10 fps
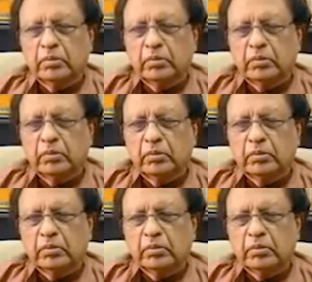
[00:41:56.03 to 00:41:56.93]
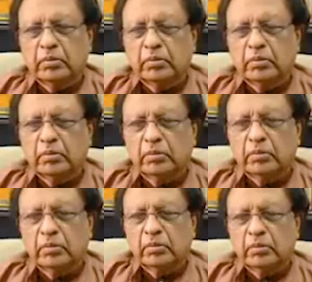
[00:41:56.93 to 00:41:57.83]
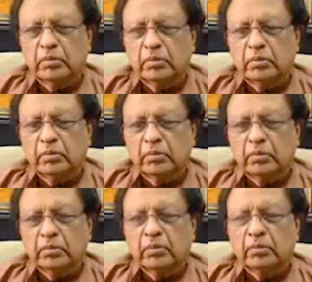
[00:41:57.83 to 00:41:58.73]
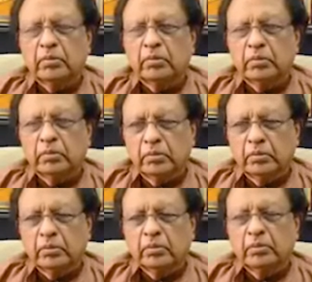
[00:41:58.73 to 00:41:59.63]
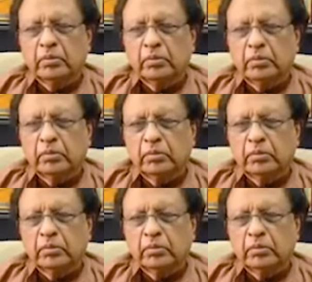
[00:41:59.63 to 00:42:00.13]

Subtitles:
(silent)